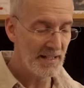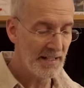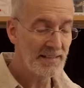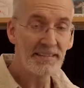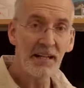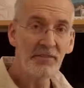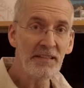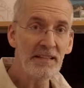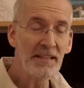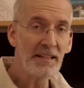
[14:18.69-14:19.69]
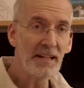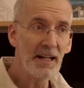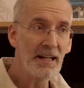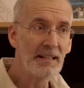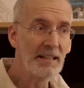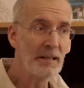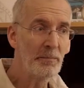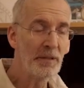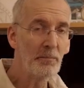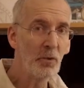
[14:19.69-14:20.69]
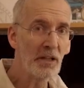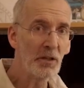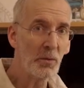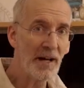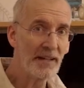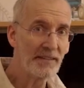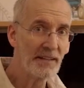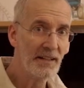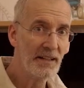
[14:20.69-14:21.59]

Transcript: It's definitely a little bit more quiet.